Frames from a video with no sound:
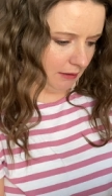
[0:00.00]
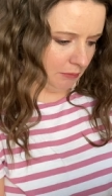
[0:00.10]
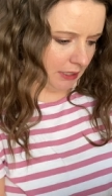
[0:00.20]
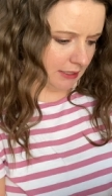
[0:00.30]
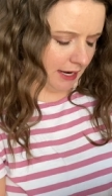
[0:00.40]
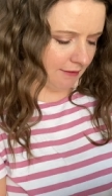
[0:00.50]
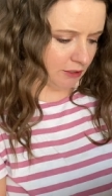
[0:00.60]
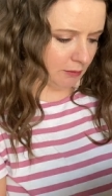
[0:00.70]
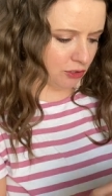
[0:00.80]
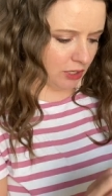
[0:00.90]
because I have so
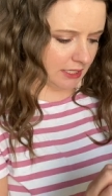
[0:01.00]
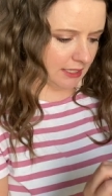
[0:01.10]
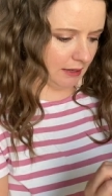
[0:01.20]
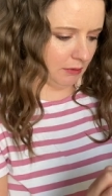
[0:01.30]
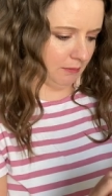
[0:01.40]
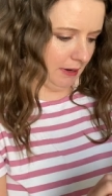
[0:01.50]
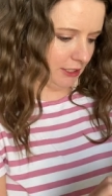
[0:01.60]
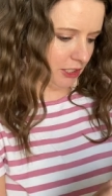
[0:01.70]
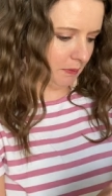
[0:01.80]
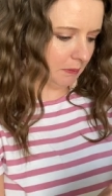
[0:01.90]
much dry skin, but it might
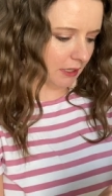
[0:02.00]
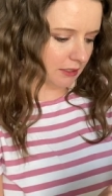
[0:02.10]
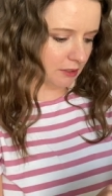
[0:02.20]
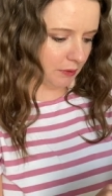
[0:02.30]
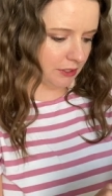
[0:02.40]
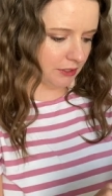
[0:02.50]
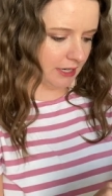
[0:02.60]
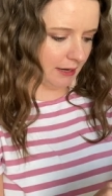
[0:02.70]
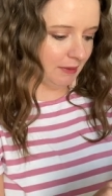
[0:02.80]
just be because it's winter time. It